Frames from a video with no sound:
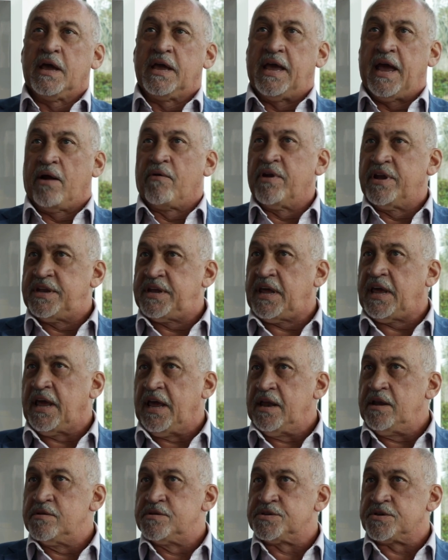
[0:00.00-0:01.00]

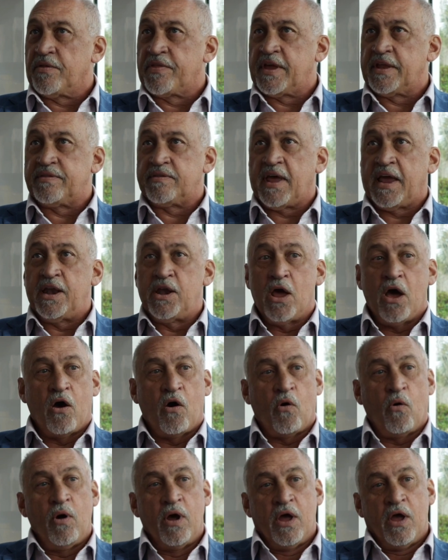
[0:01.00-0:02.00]
guaranteed, so that they
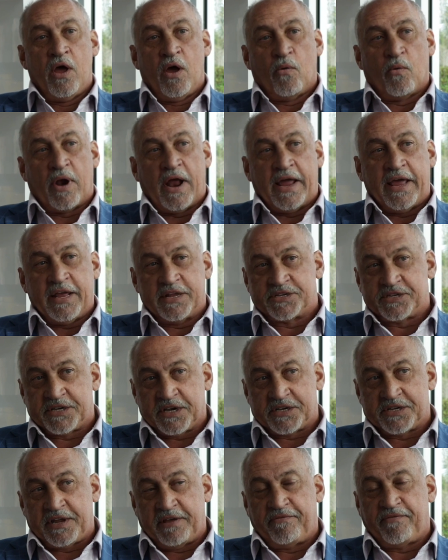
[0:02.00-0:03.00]
know when I hit
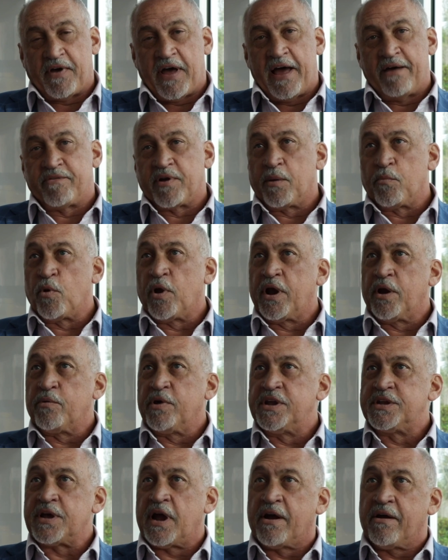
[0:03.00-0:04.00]
65 and I'm ready to
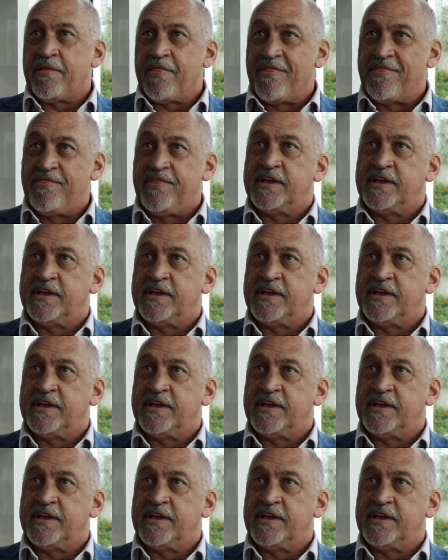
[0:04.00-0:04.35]
retire,